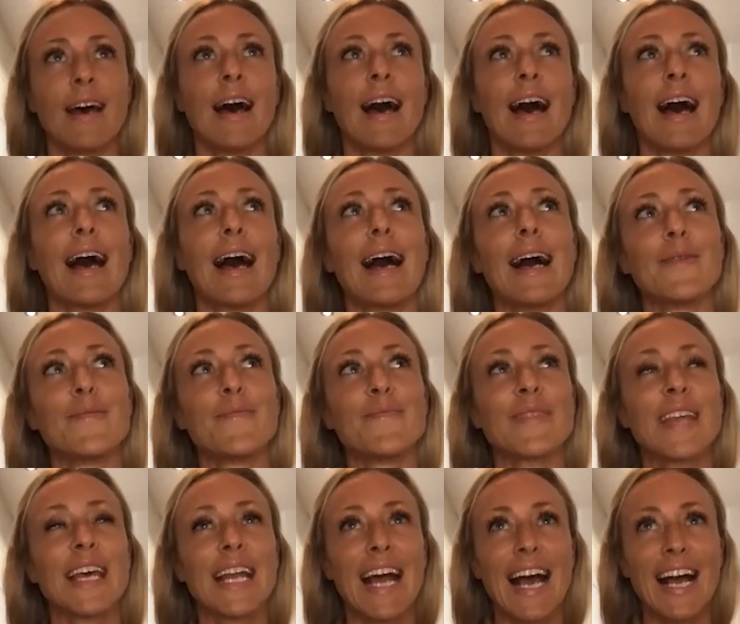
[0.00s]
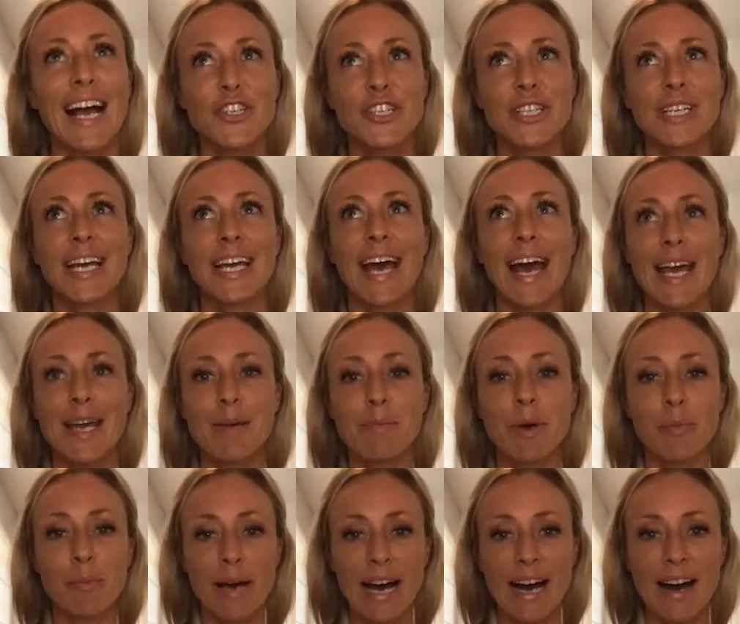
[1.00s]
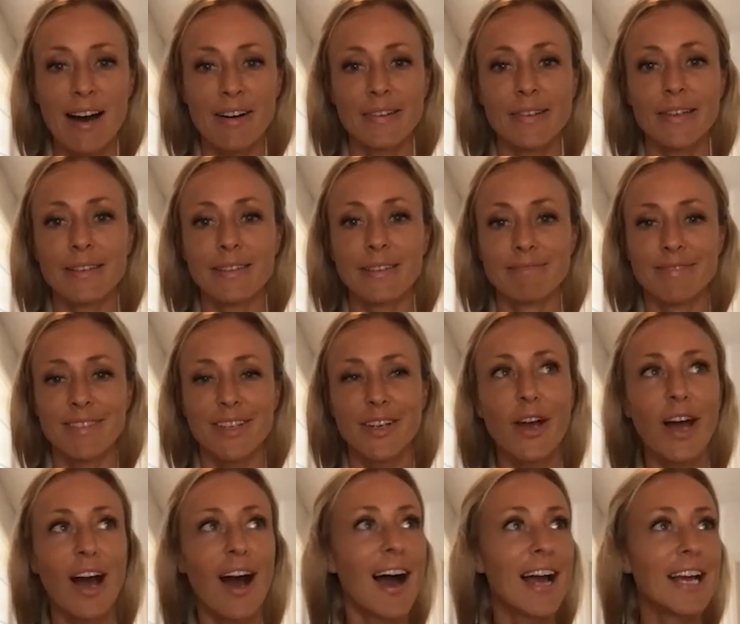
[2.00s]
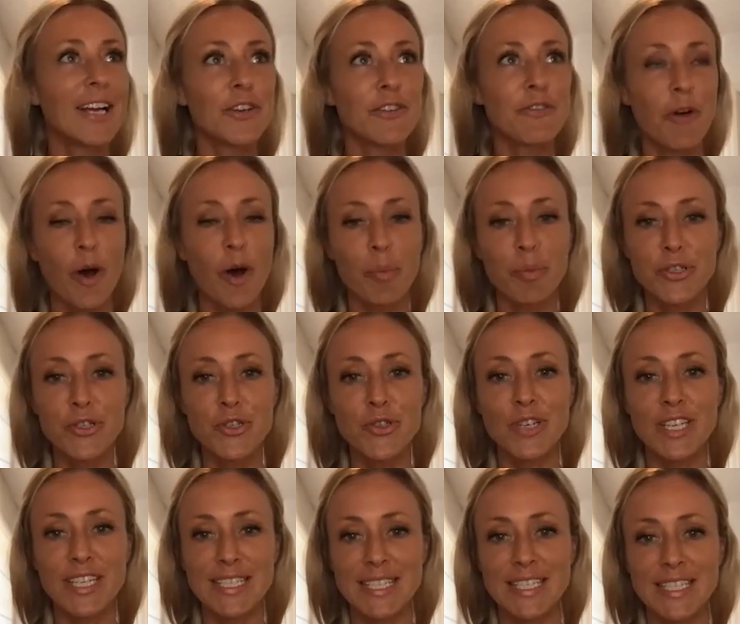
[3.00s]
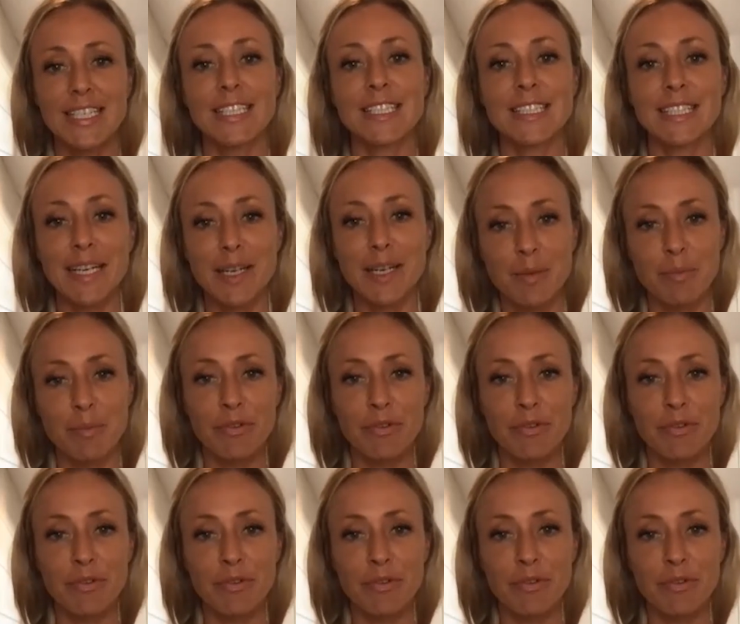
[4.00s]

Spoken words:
It actually came about kind of opportunistically.